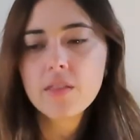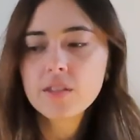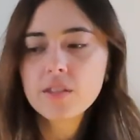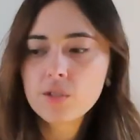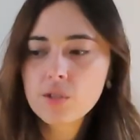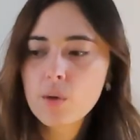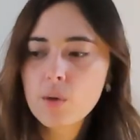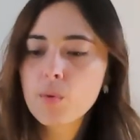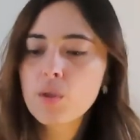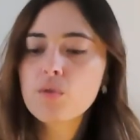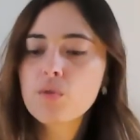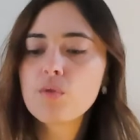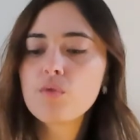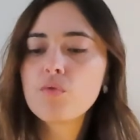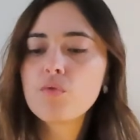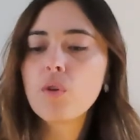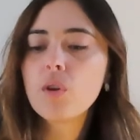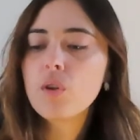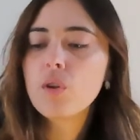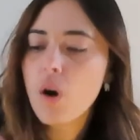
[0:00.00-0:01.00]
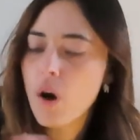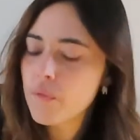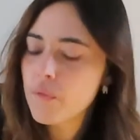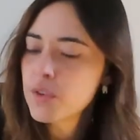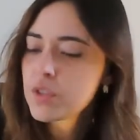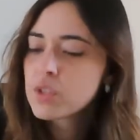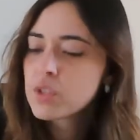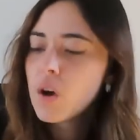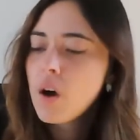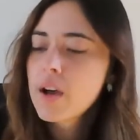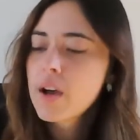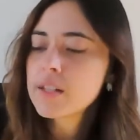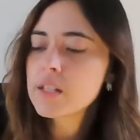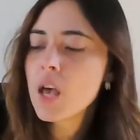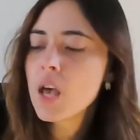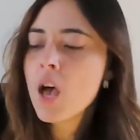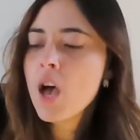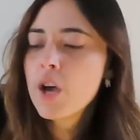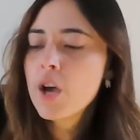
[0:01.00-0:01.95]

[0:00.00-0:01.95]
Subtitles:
This is coming through for a lot of the signs.